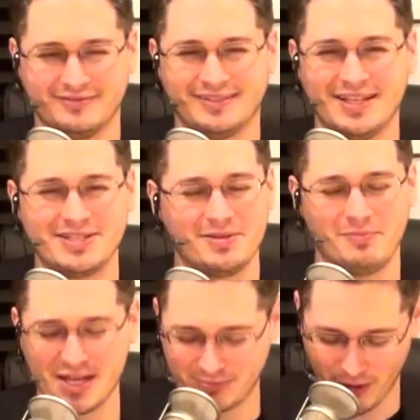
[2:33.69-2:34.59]
this is the
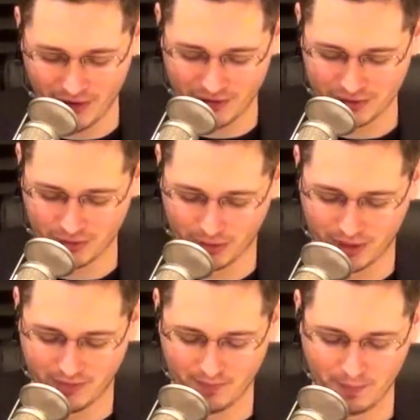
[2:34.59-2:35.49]
best part of the
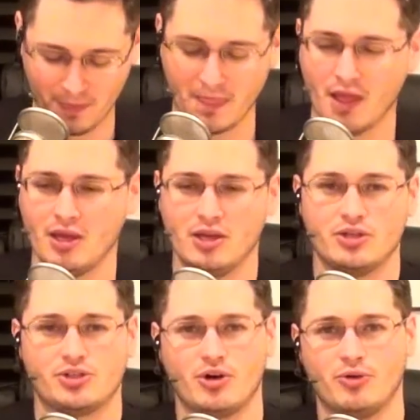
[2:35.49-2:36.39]
story.
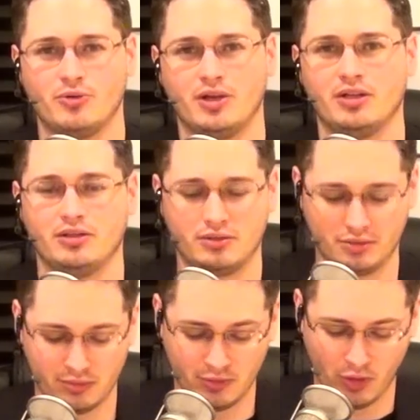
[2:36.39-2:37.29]
So it,
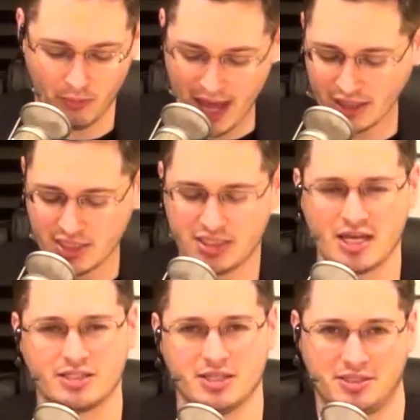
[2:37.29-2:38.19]
O'Malley
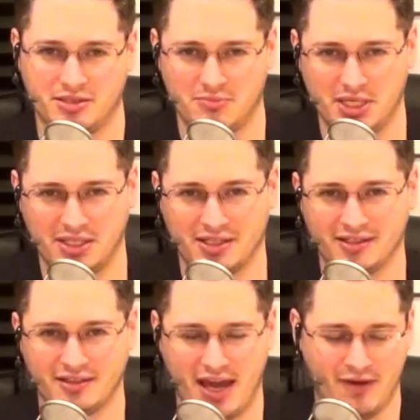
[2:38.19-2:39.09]
says this to the
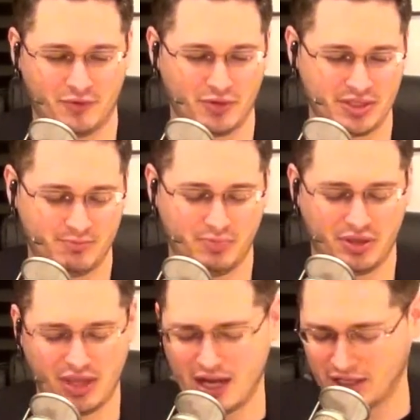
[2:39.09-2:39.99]
media after this
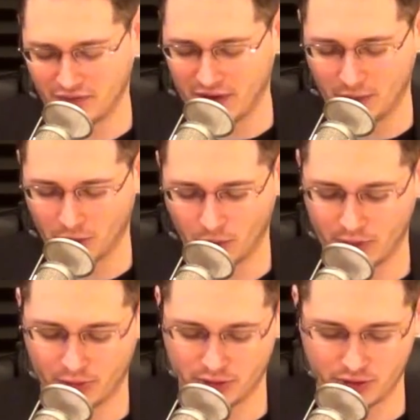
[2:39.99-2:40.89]
pathetic event where one
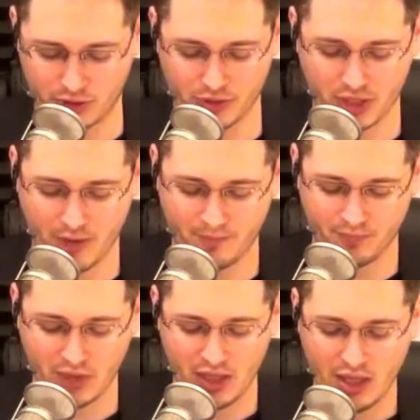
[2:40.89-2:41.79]
person shows up,
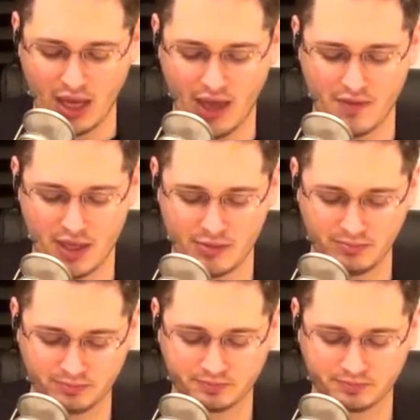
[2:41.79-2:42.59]
and then